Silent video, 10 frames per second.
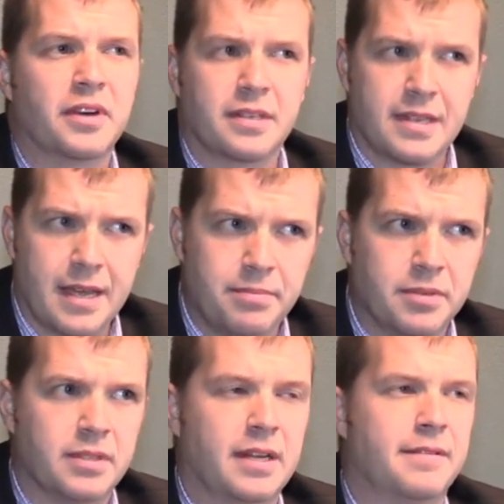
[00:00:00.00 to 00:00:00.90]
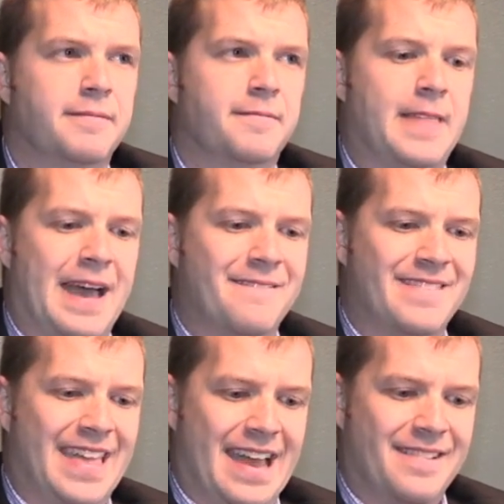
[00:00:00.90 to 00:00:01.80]
example of
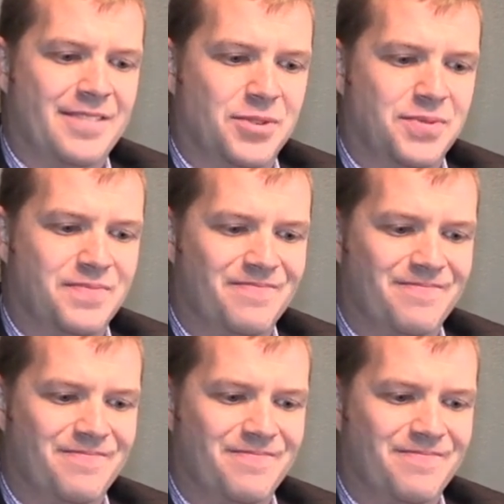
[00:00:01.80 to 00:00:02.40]
those.